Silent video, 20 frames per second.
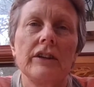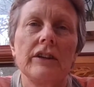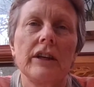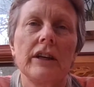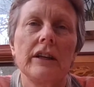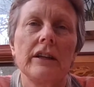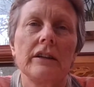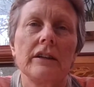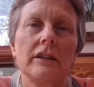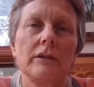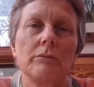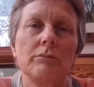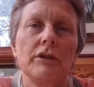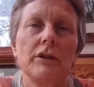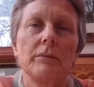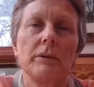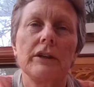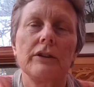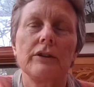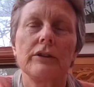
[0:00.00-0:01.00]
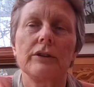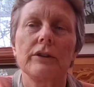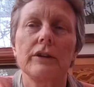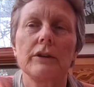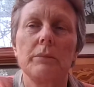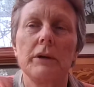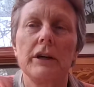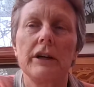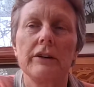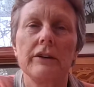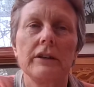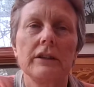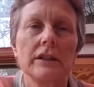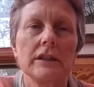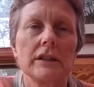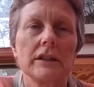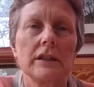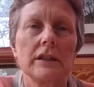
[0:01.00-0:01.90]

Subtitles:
then I'll probably talk about it